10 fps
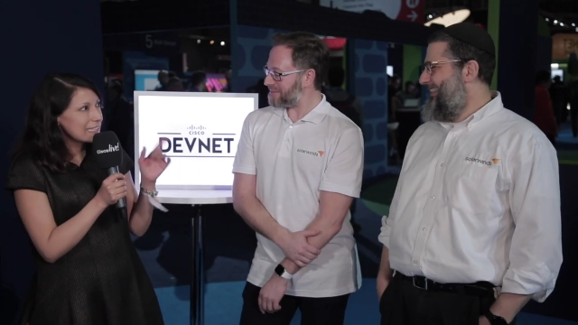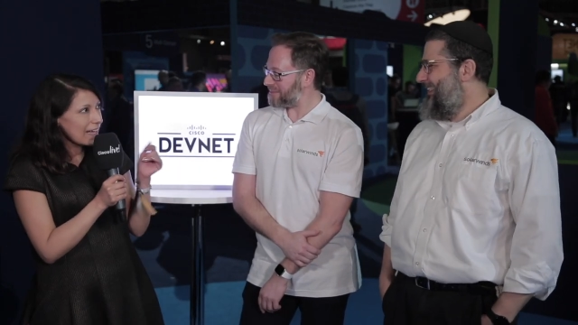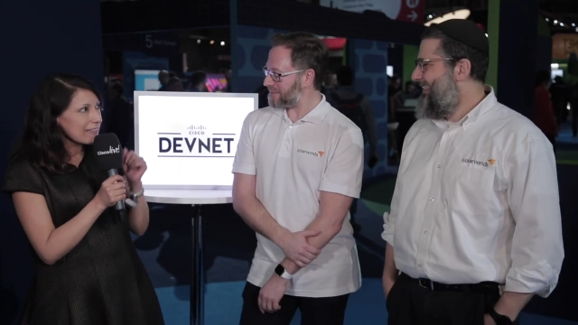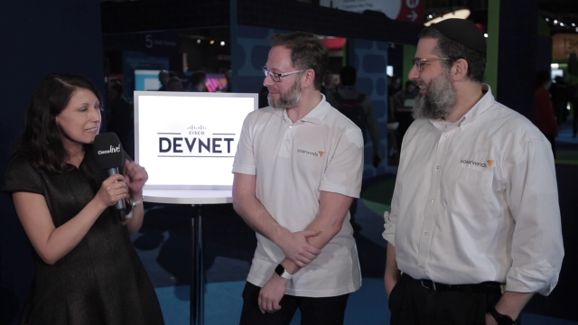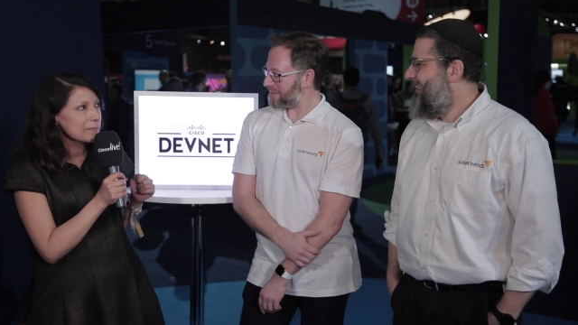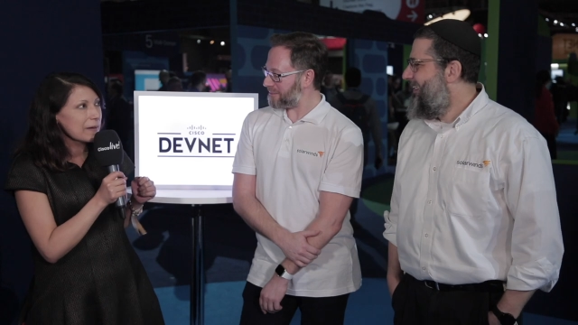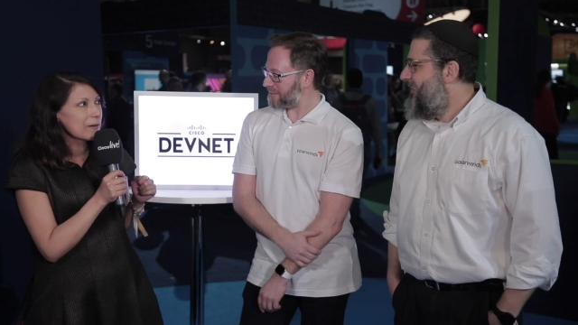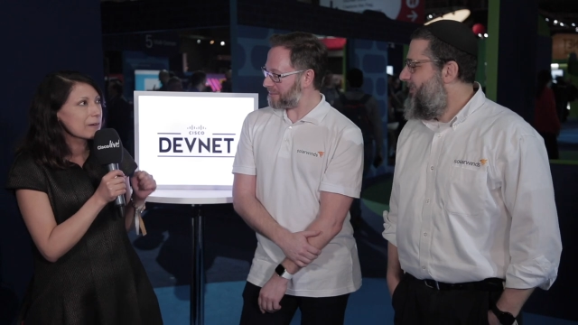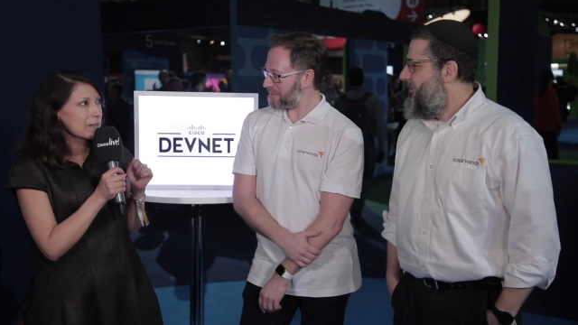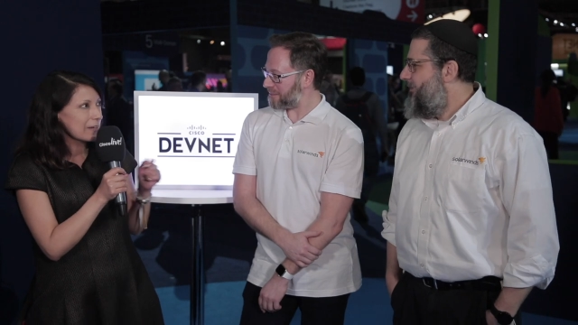Speaker 1: Tell us
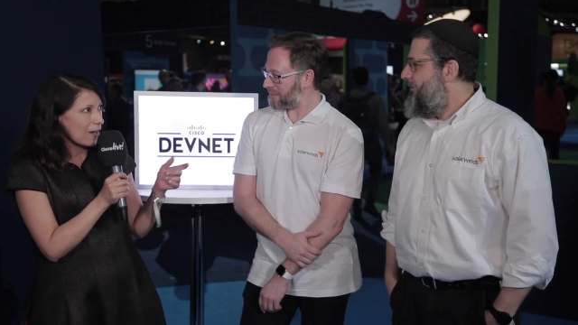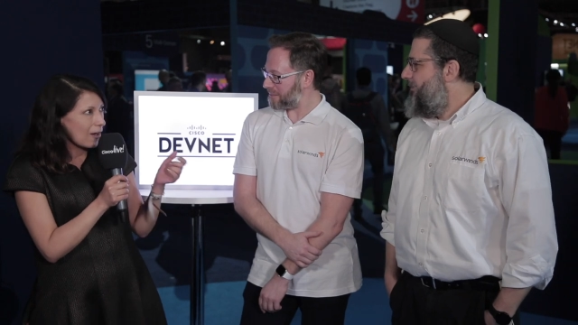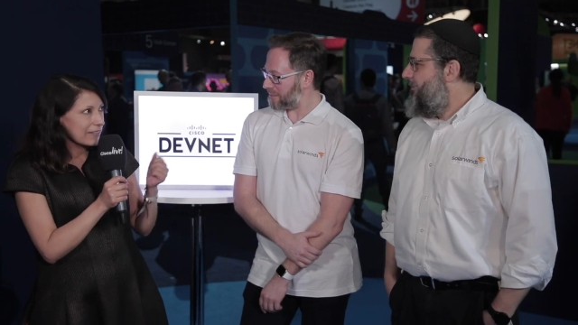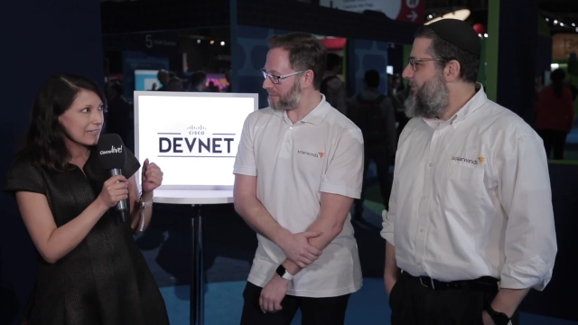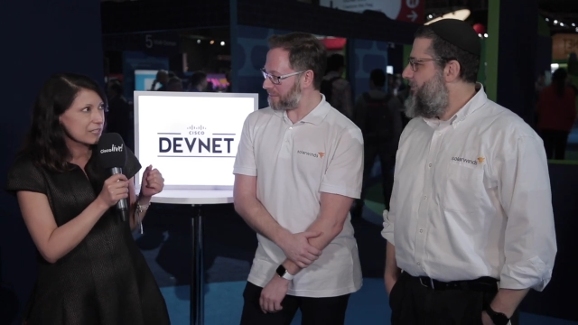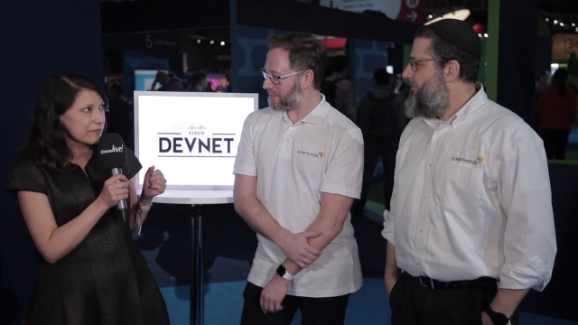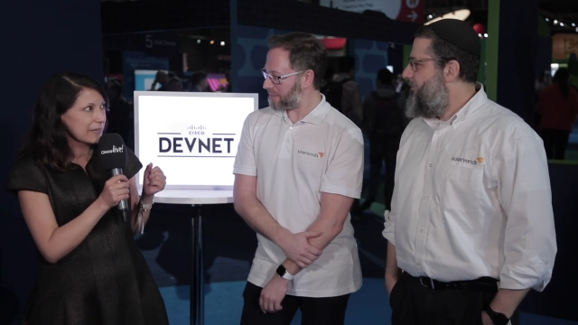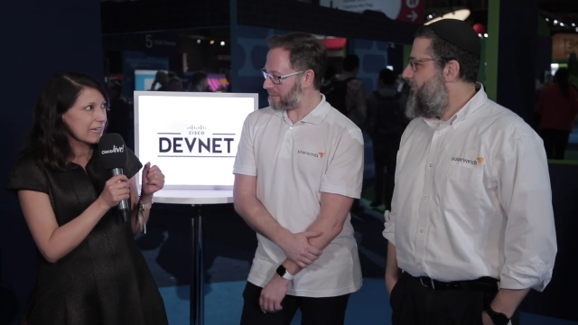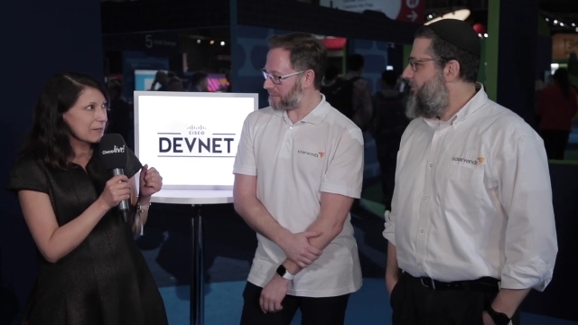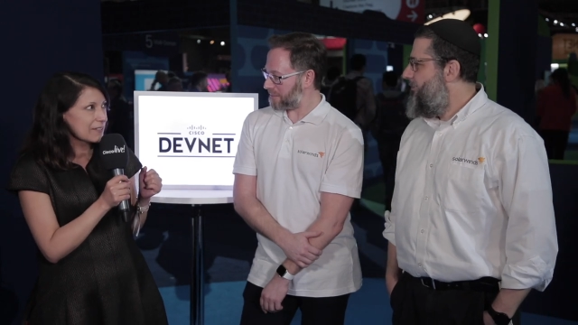about all the years you've
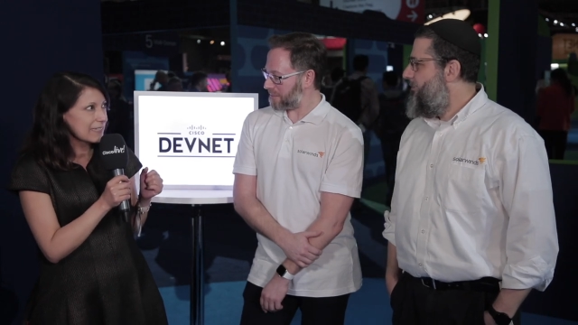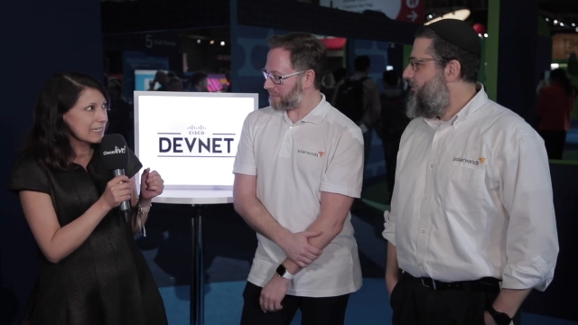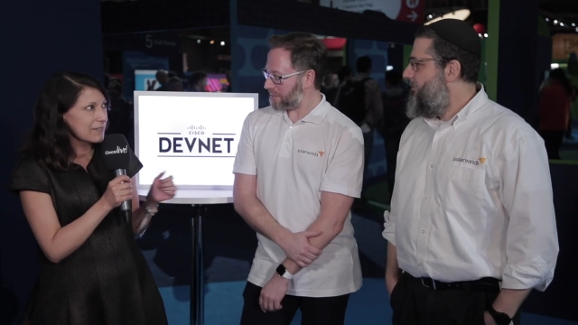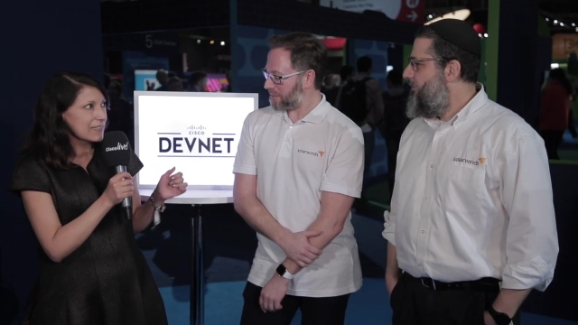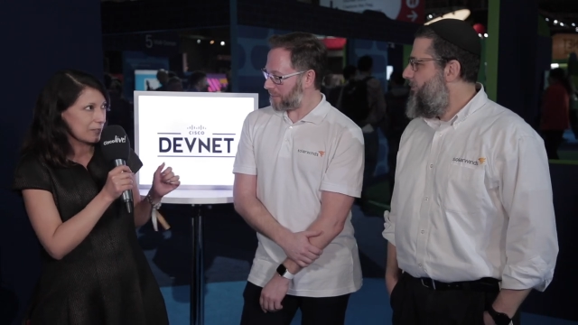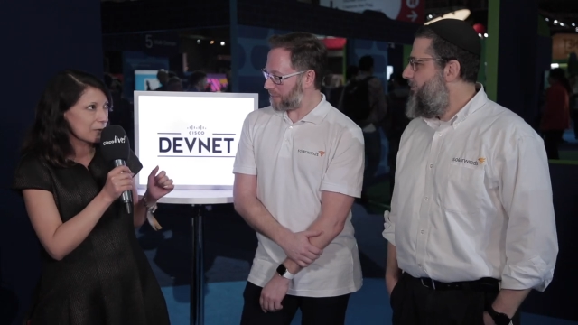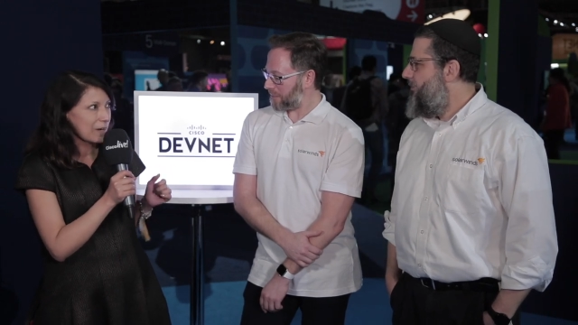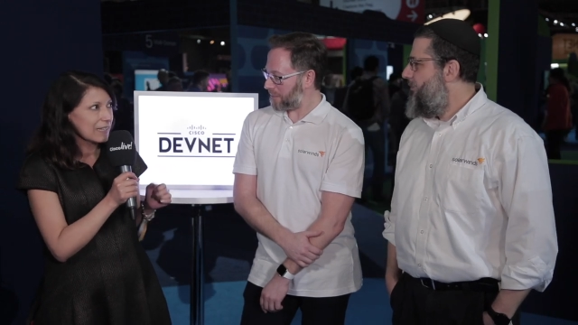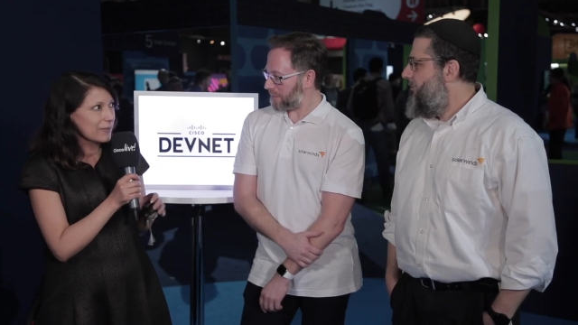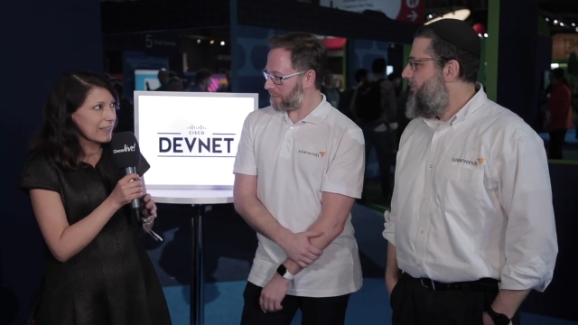been coming to the DevNet Zone and
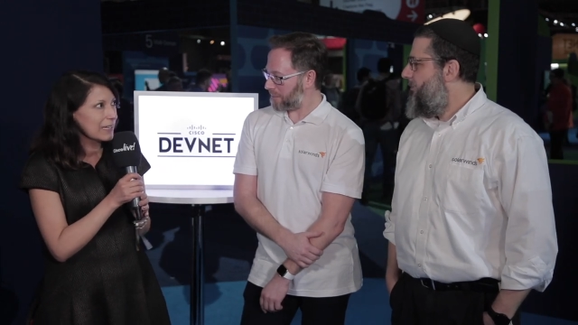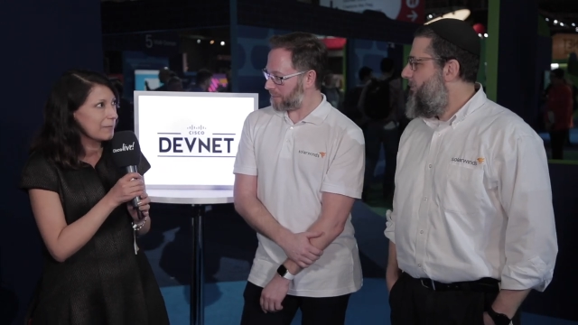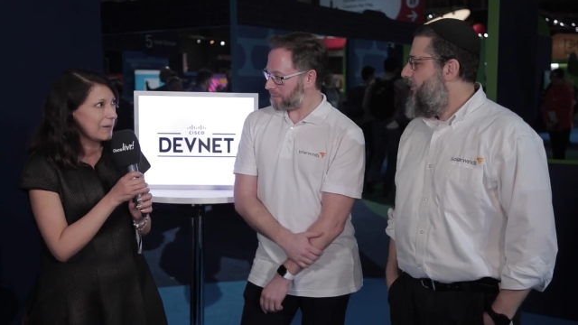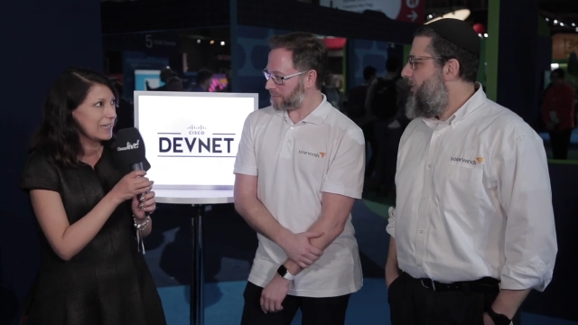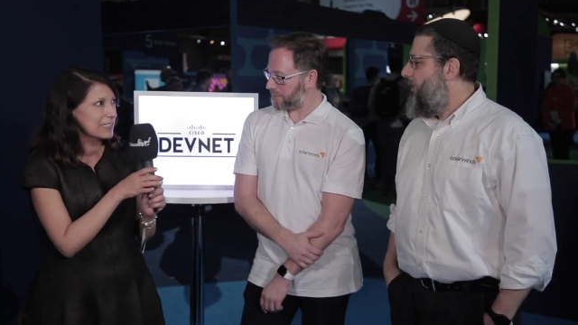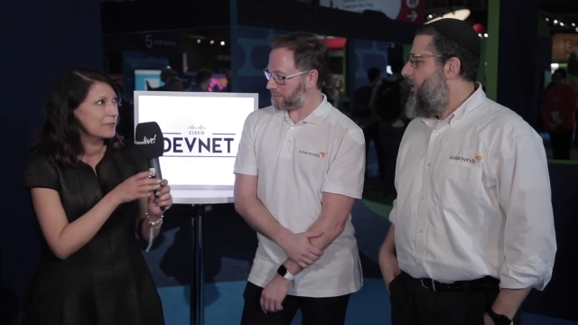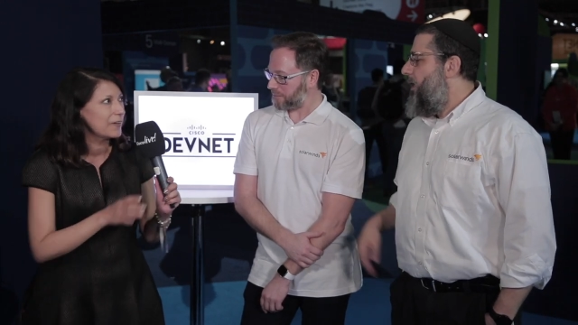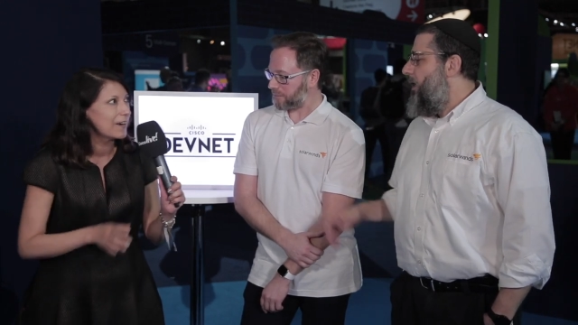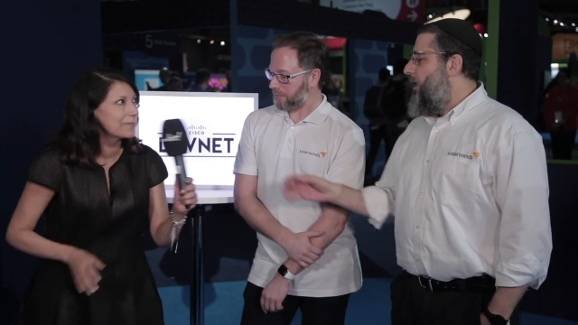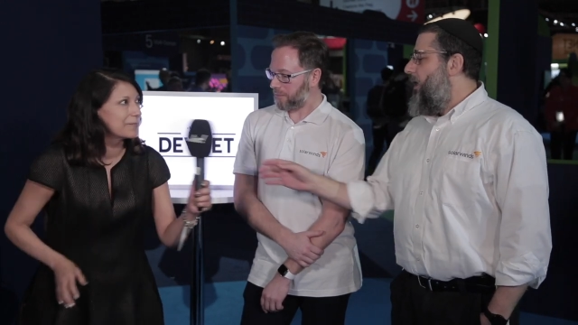what you think about it so
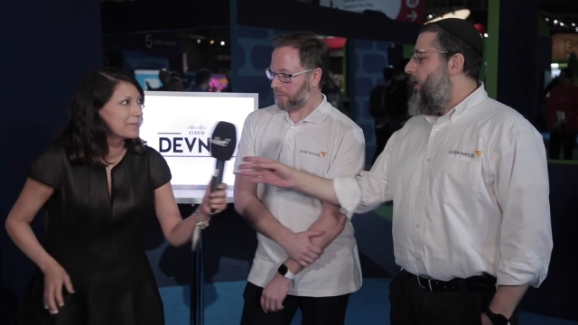far.